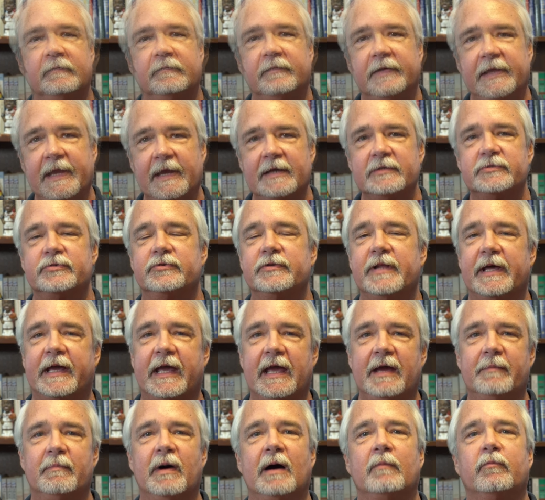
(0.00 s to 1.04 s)
The answer they
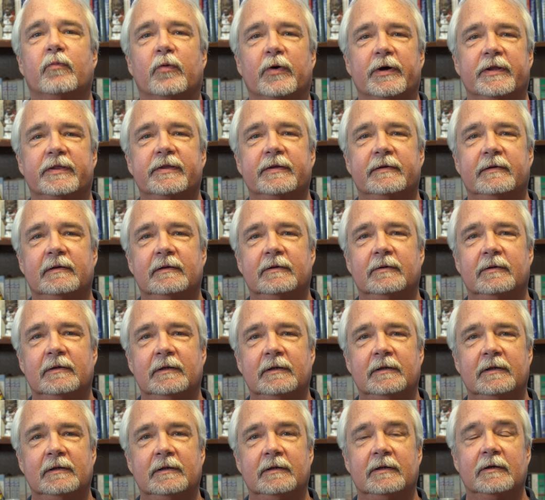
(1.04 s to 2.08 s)
came up with
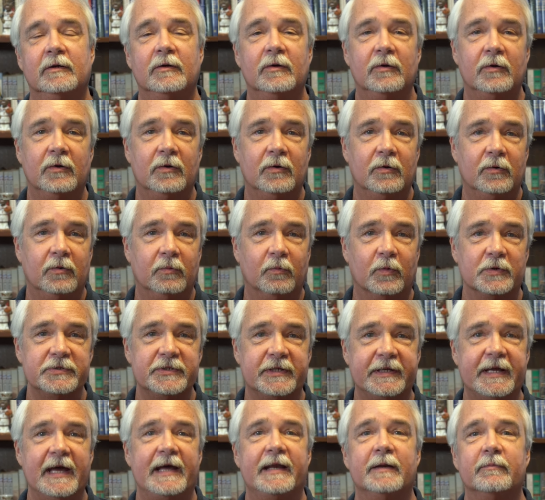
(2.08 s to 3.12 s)
was
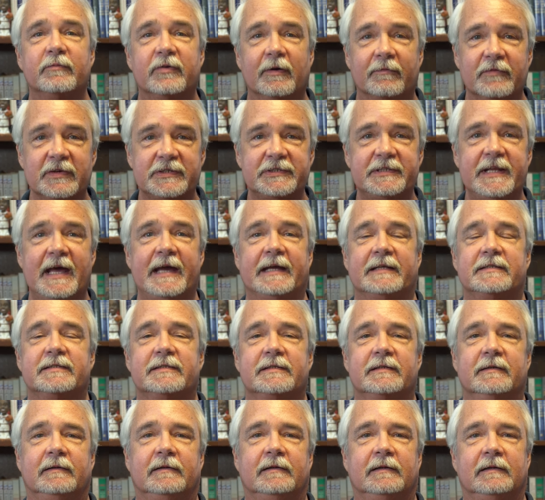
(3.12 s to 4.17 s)
to get him from the
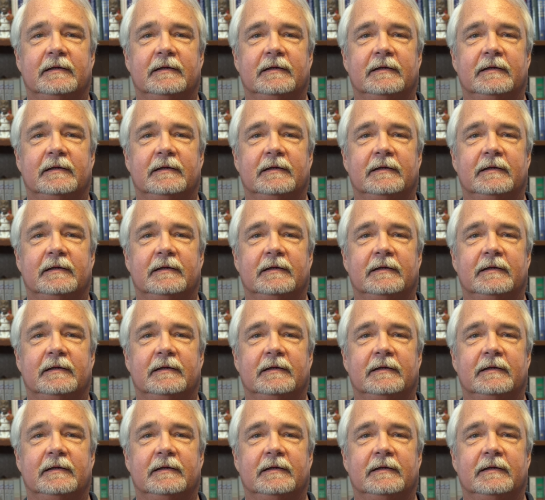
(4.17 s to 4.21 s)
states.